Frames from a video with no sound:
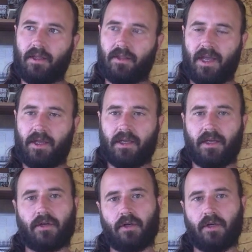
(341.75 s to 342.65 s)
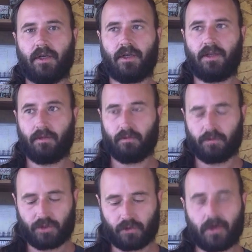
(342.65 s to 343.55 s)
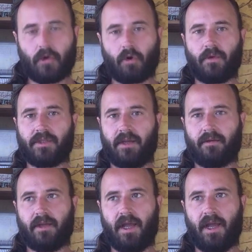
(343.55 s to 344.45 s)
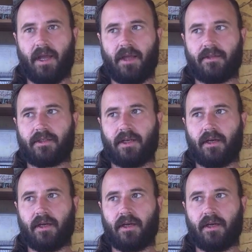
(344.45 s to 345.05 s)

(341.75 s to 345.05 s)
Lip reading: they could secrete hormones at